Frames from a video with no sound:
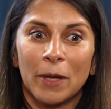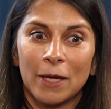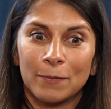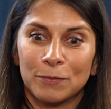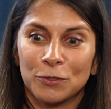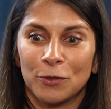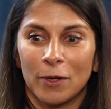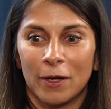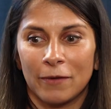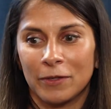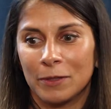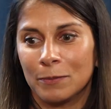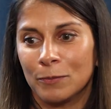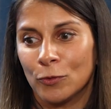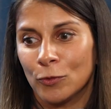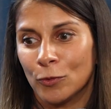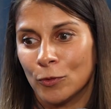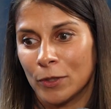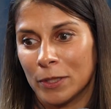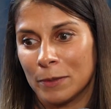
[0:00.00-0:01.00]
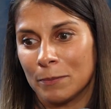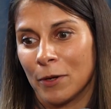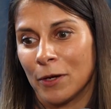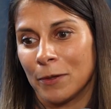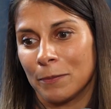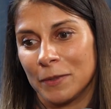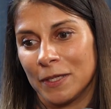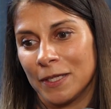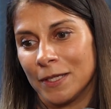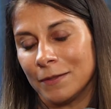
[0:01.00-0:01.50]
Perhaps you're having more, it
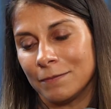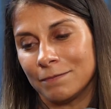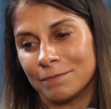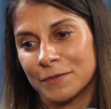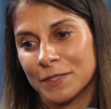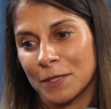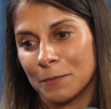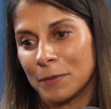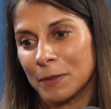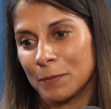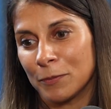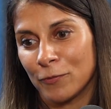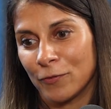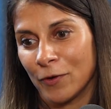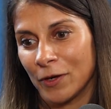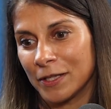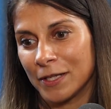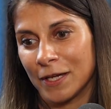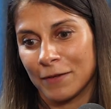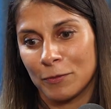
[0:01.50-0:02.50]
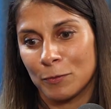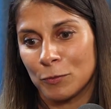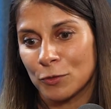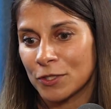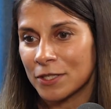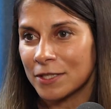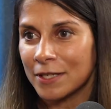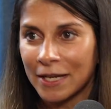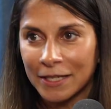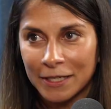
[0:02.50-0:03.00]
might be, some people find they're having
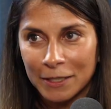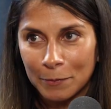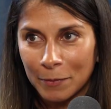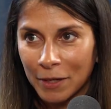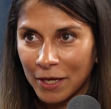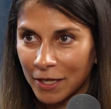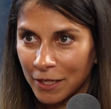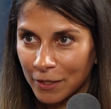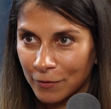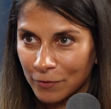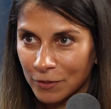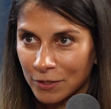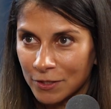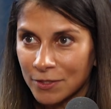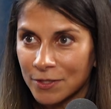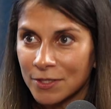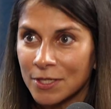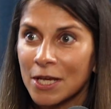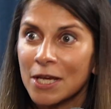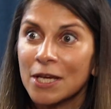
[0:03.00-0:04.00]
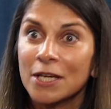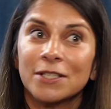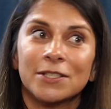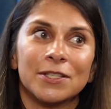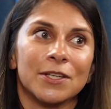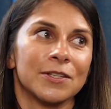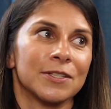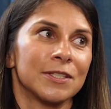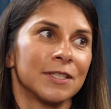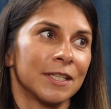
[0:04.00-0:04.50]
more snacking behaviours.
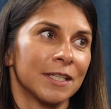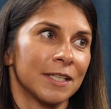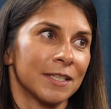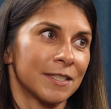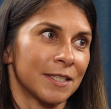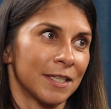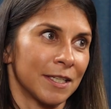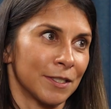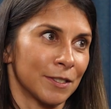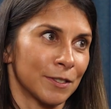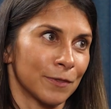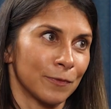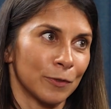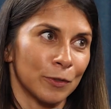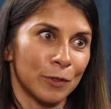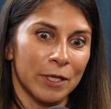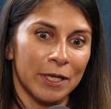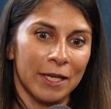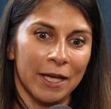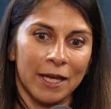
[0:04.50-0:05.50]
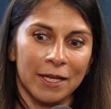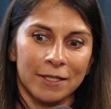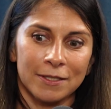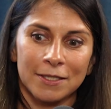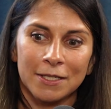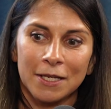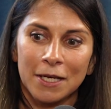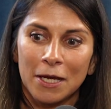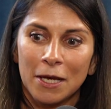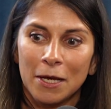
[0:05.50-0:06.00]
Certainly there's things of looking
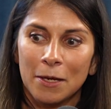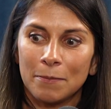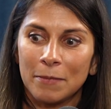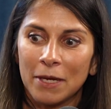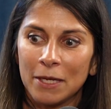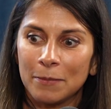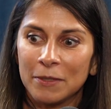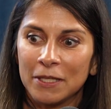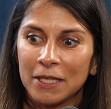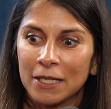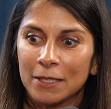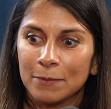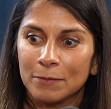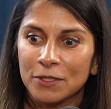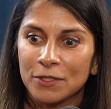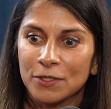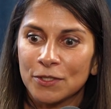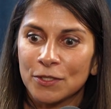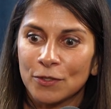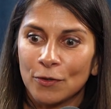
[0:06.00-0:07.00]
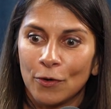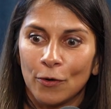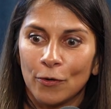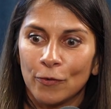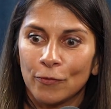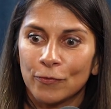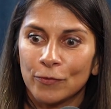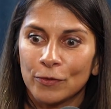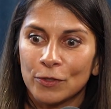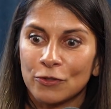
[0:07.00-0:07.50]
at maybe the elements
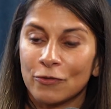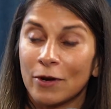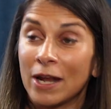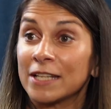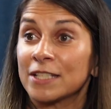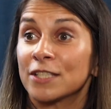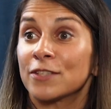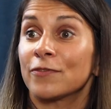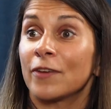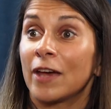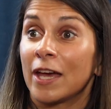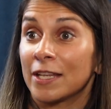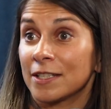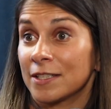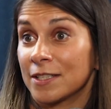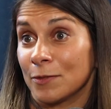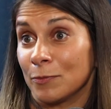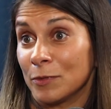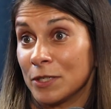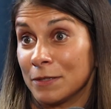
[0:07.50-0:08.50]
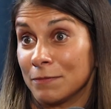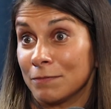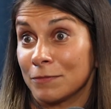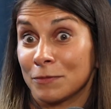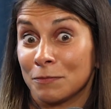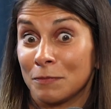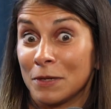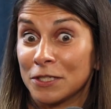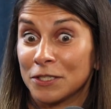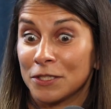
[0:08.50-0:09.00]
of trans fats, and we
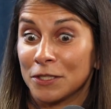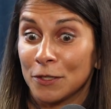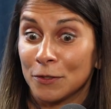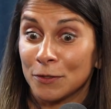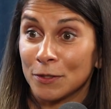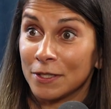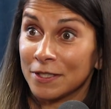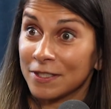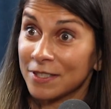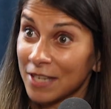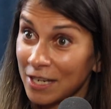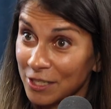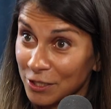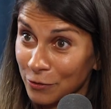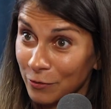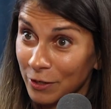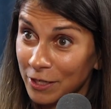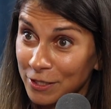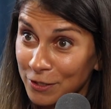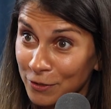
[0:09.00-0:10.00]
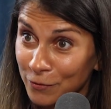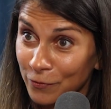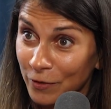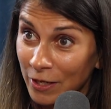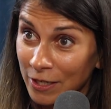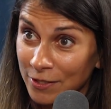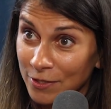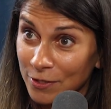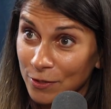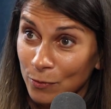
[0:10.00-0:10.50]
didn't mention those, and saturated
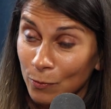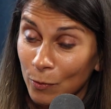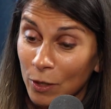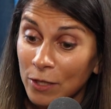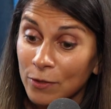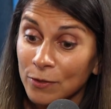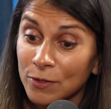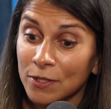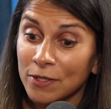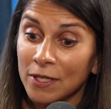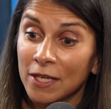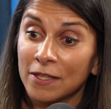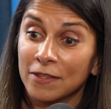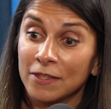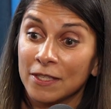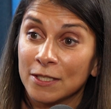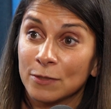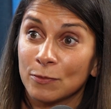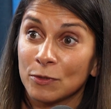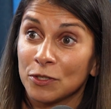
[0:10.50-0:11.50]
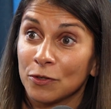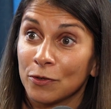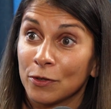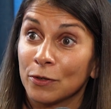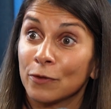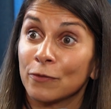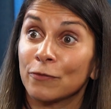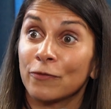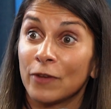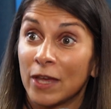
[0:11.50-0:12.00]
fats as well. So they're things which are
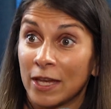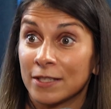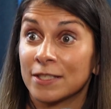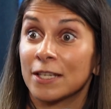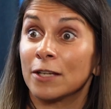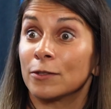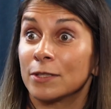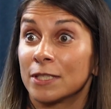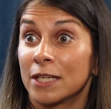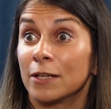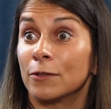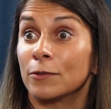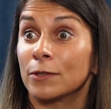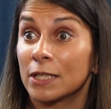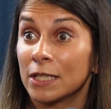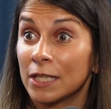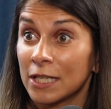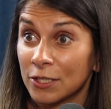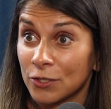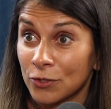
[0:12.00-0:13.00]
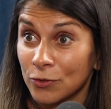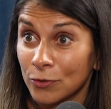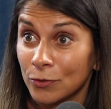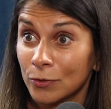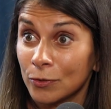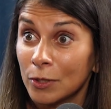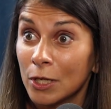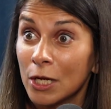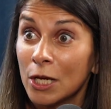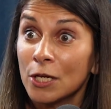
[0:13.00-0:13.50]
going to affect LDL
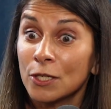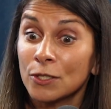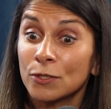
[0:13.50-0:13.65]
cholesterol.